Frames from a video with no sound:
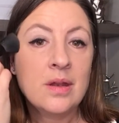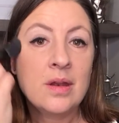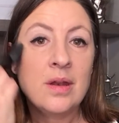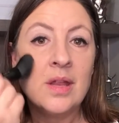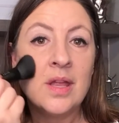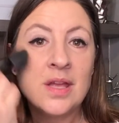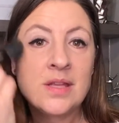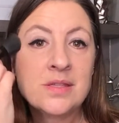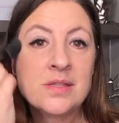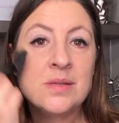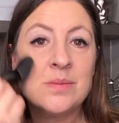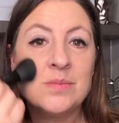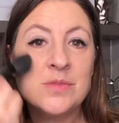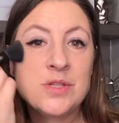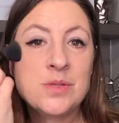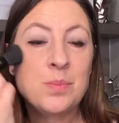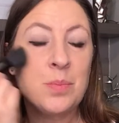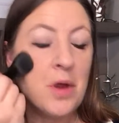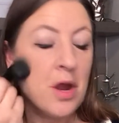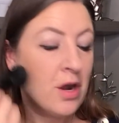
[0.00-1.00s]
Get some
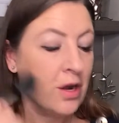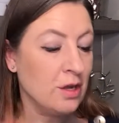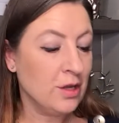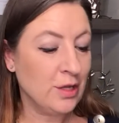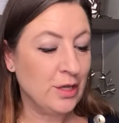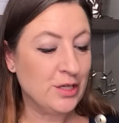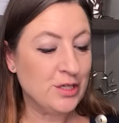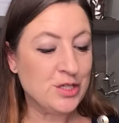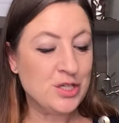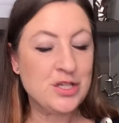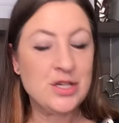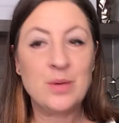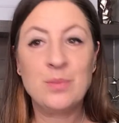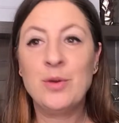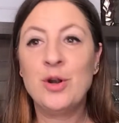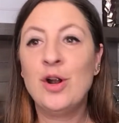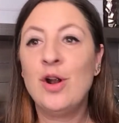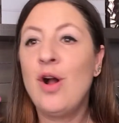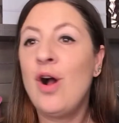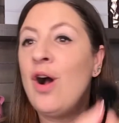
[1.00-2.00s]
sparkle and
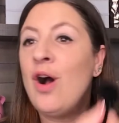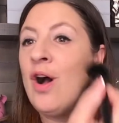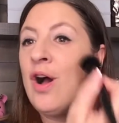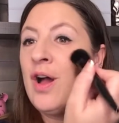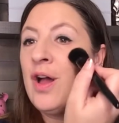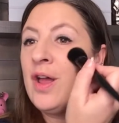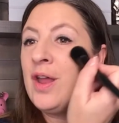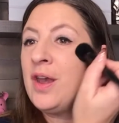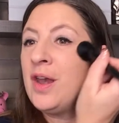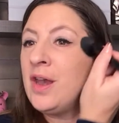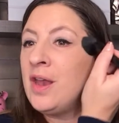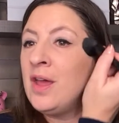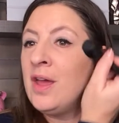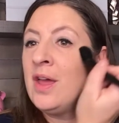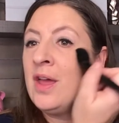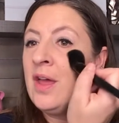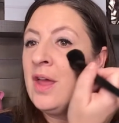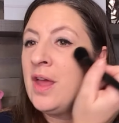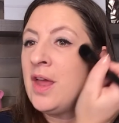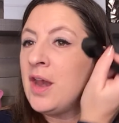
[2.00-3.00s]
shimmer on
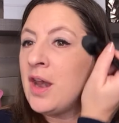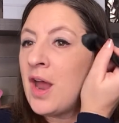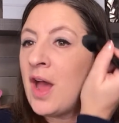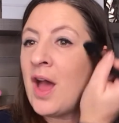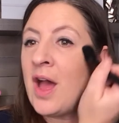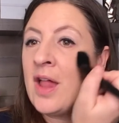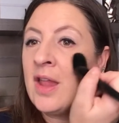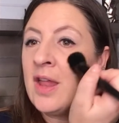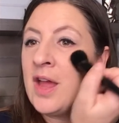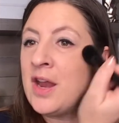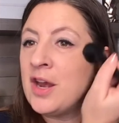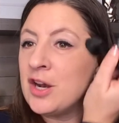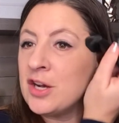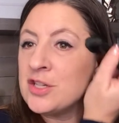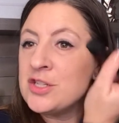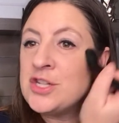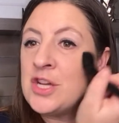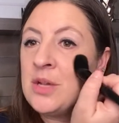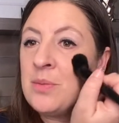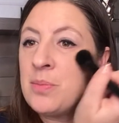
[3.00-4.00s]
and highlight our
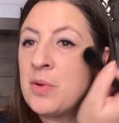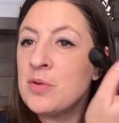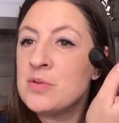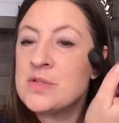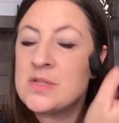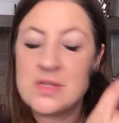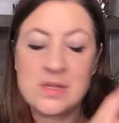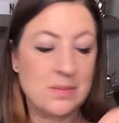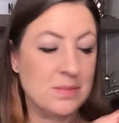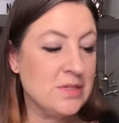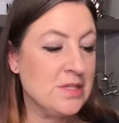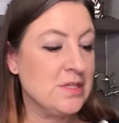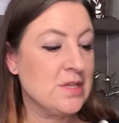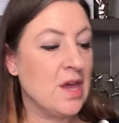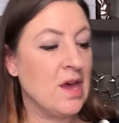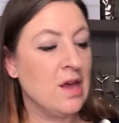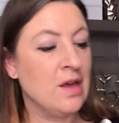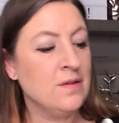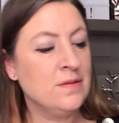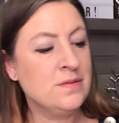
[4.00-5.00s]
cheekbones
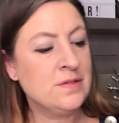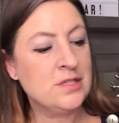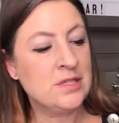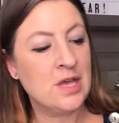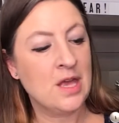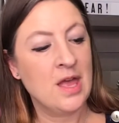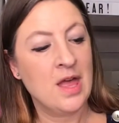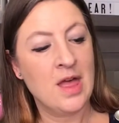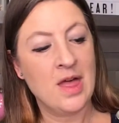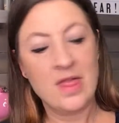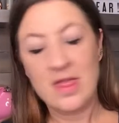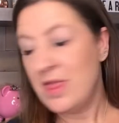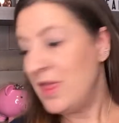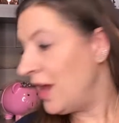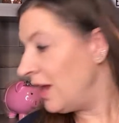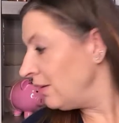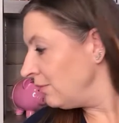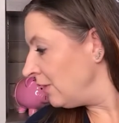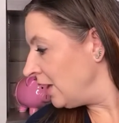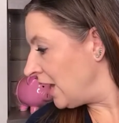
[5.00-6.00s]
themselves.
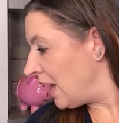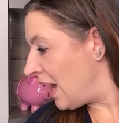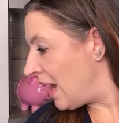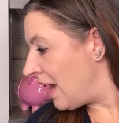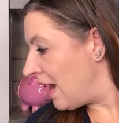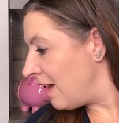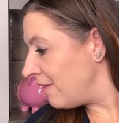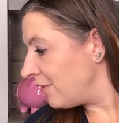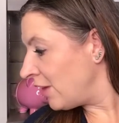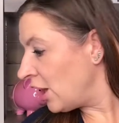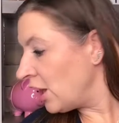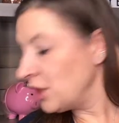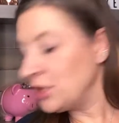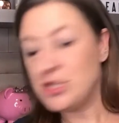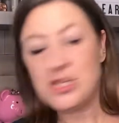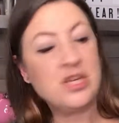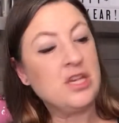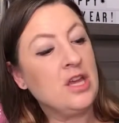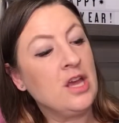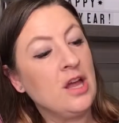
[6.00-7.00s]
Then we have our
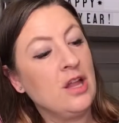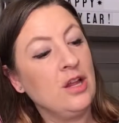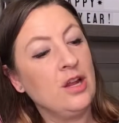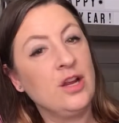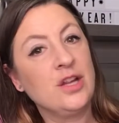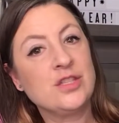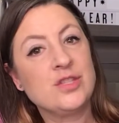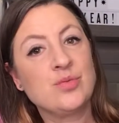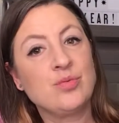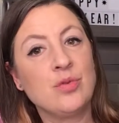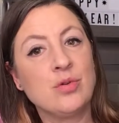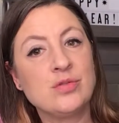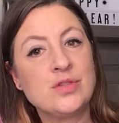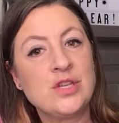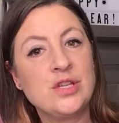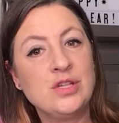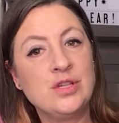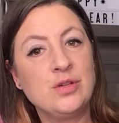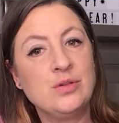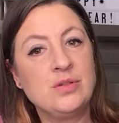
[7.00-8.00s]
cheek color. It's Rosy
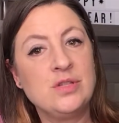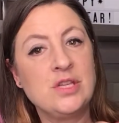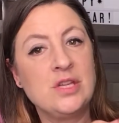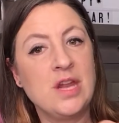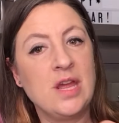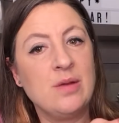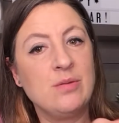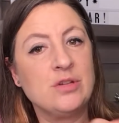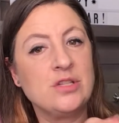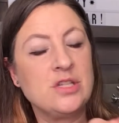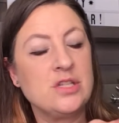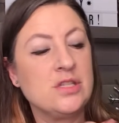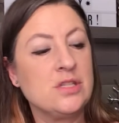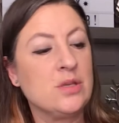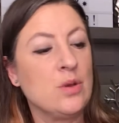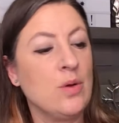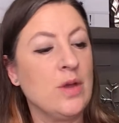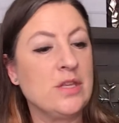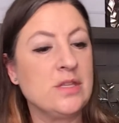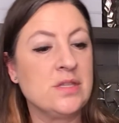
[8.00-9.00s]
Nude today, which is
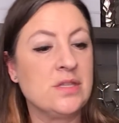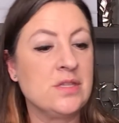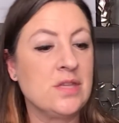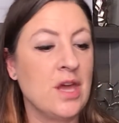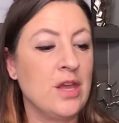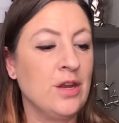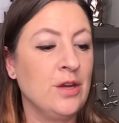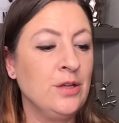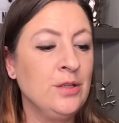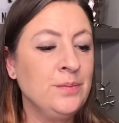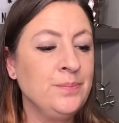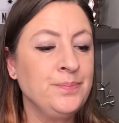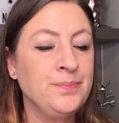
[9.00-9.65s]
quite subtle